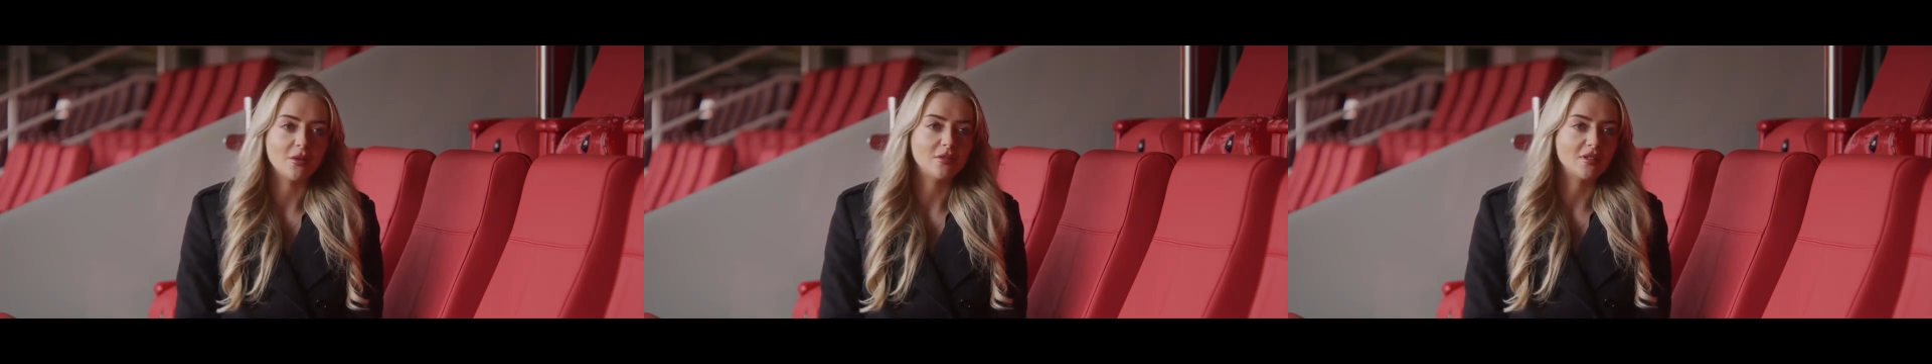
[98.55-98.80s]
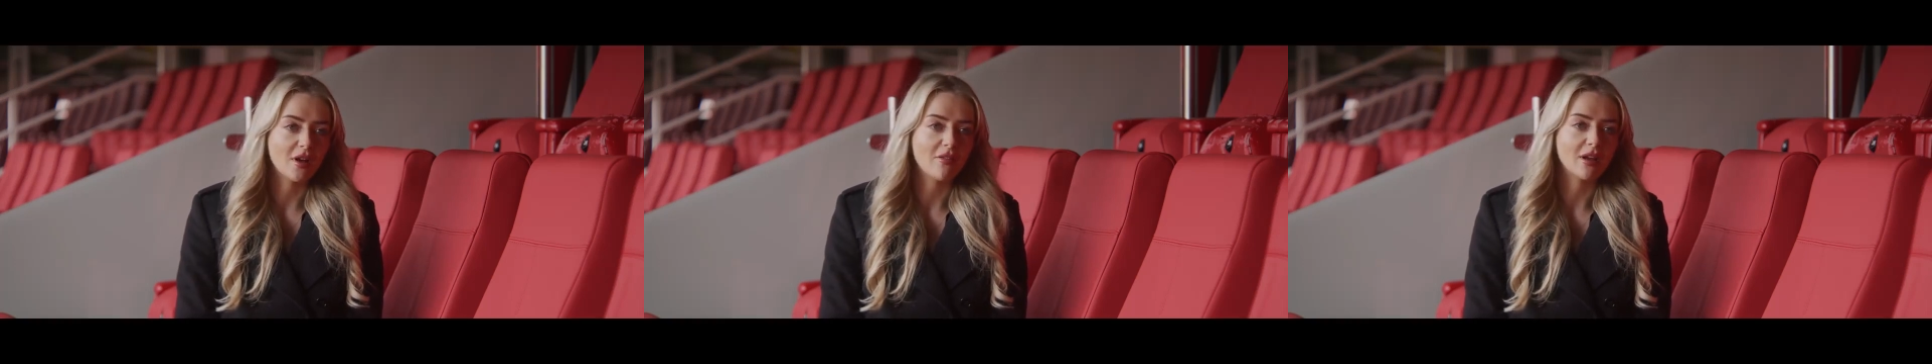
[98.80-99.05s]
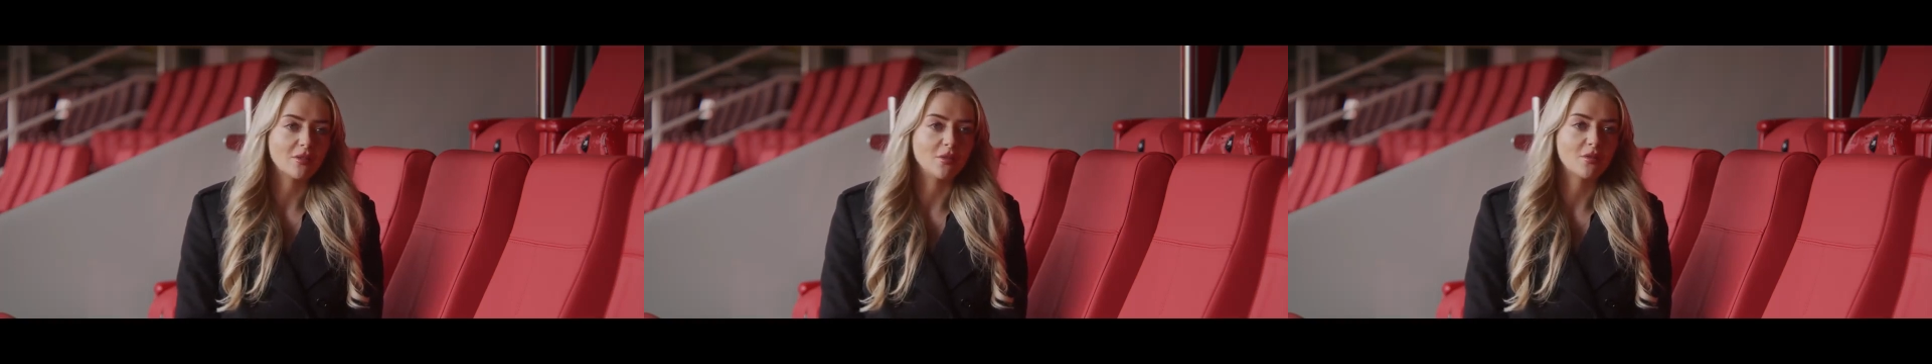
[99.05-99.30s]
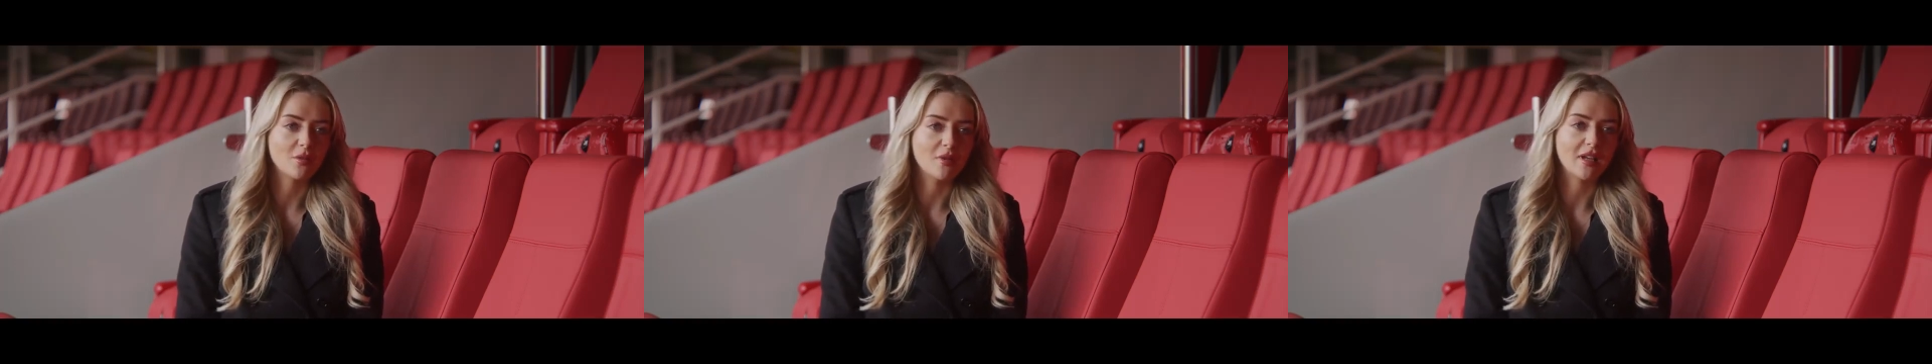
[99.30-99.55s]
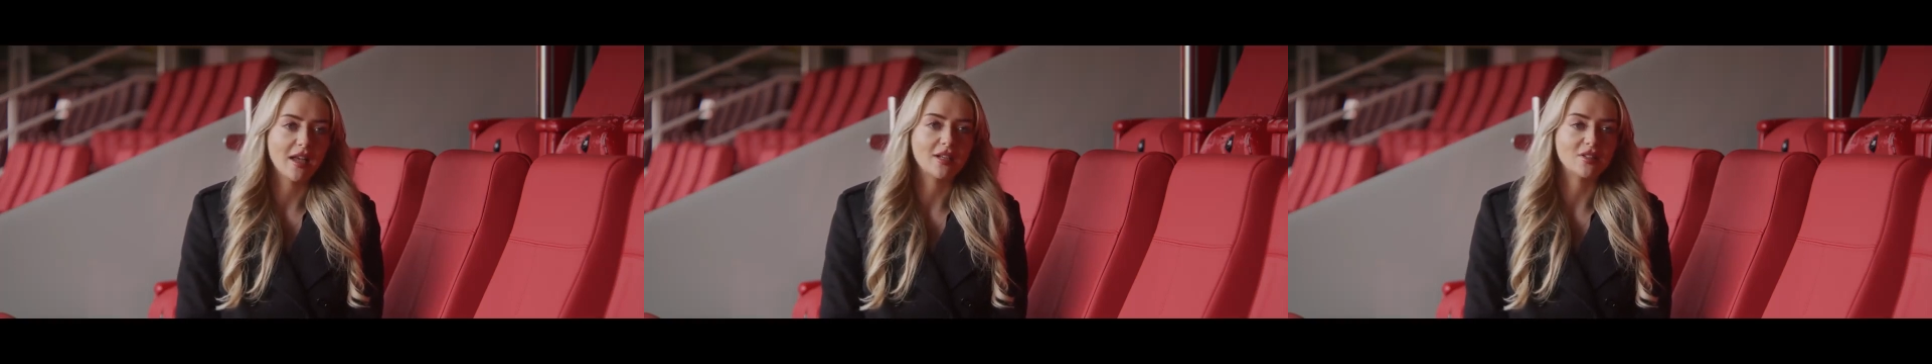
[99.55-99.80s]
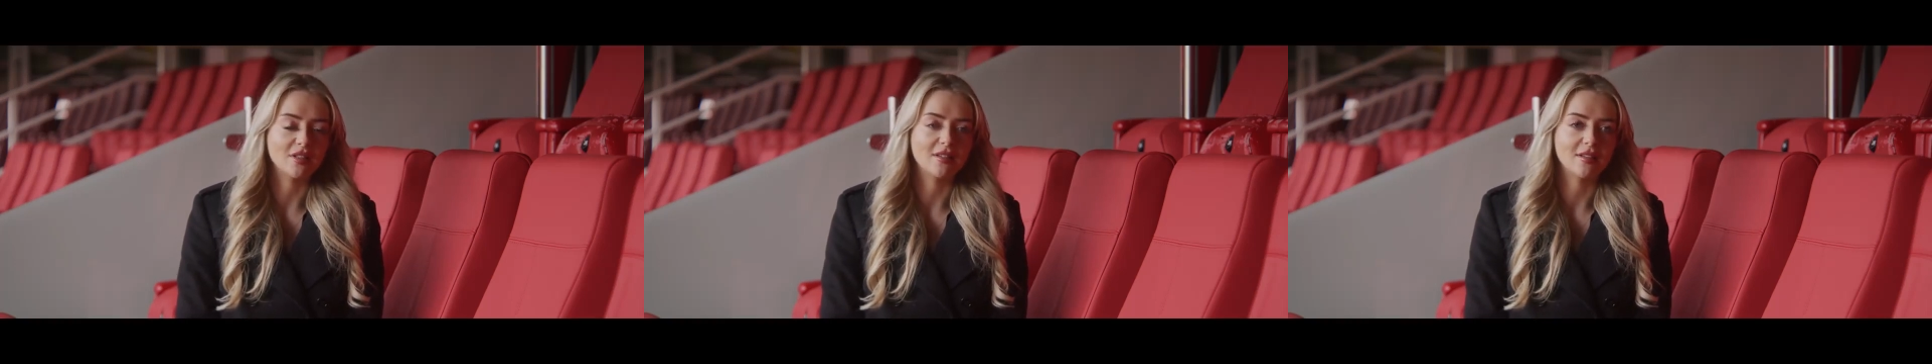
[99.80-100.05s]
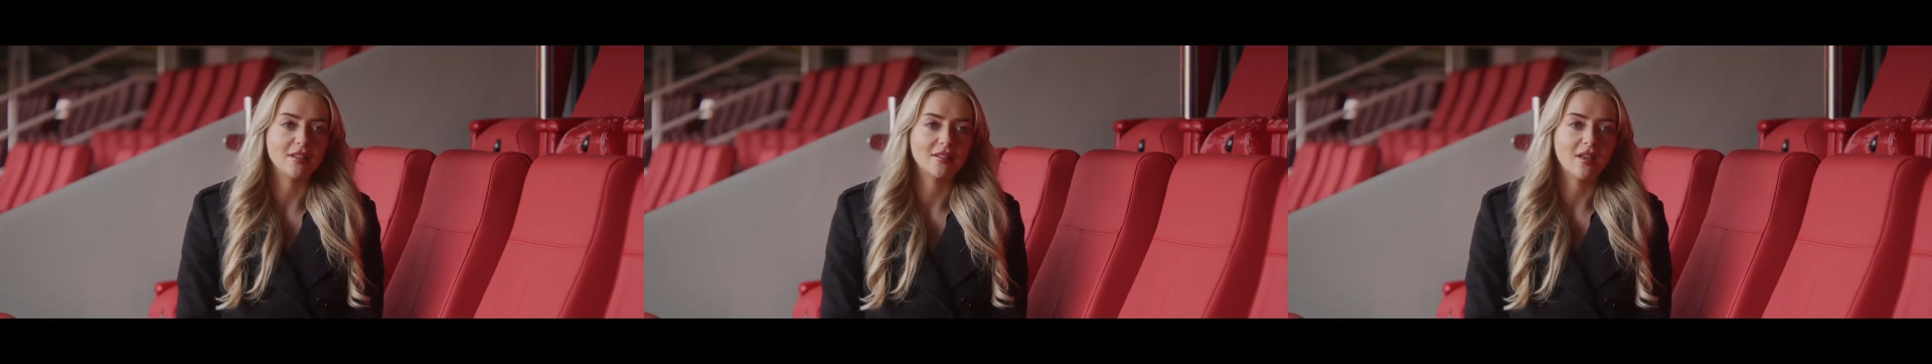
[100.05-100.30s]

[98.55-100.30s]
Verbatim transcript: who's the Director of Communications at